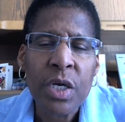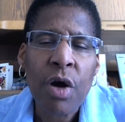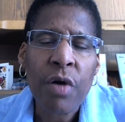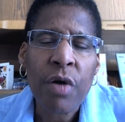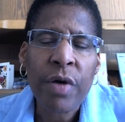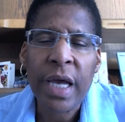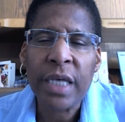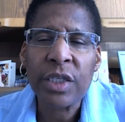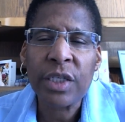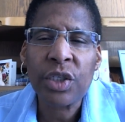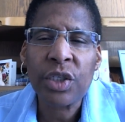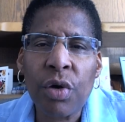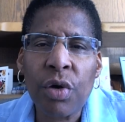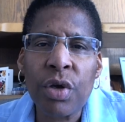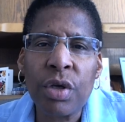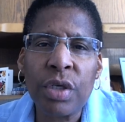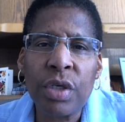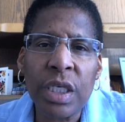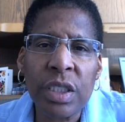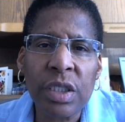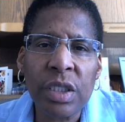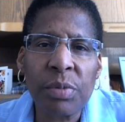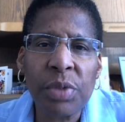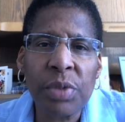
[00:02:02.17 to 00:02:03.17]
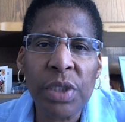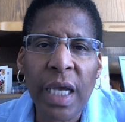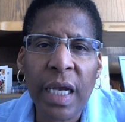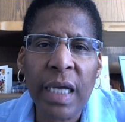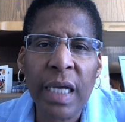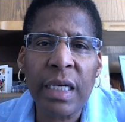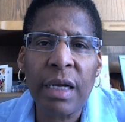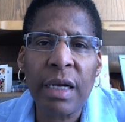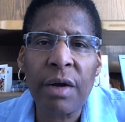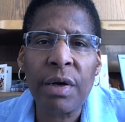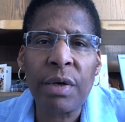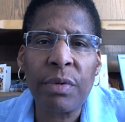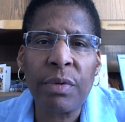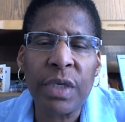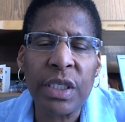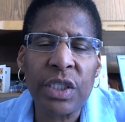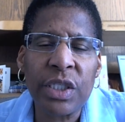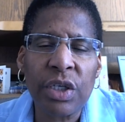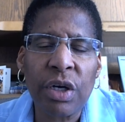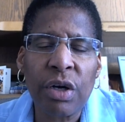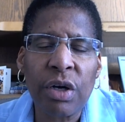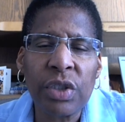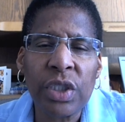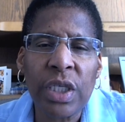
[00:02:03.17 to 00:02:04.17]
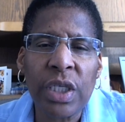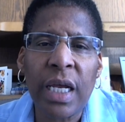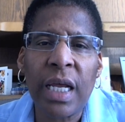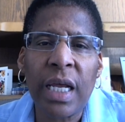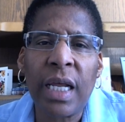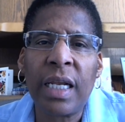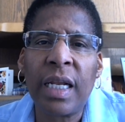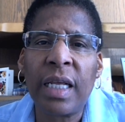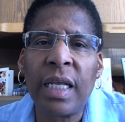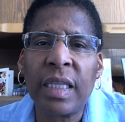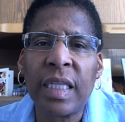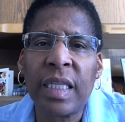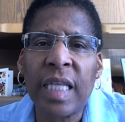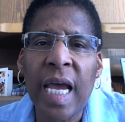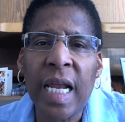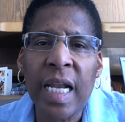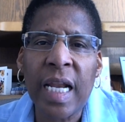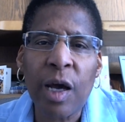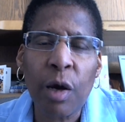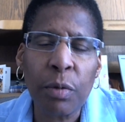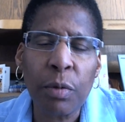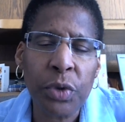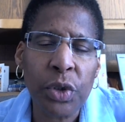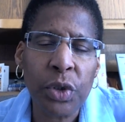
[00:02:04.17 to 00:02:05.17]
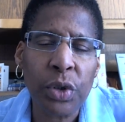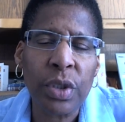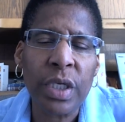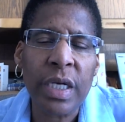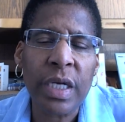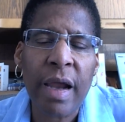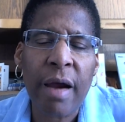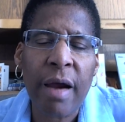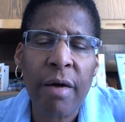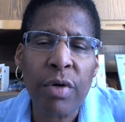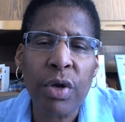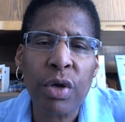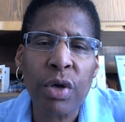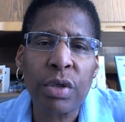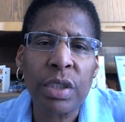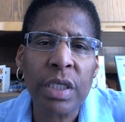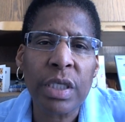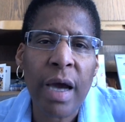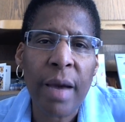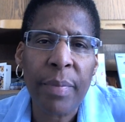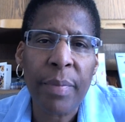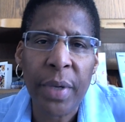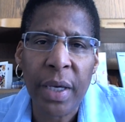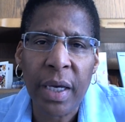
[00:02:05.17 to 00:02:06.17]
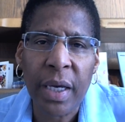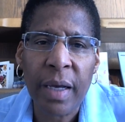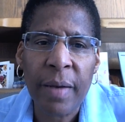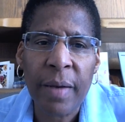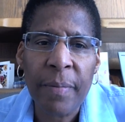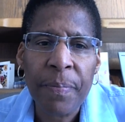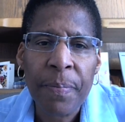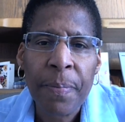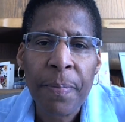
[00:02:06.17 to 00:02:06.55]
Okay, you did some secondary research, and that helped you to narrow your topic.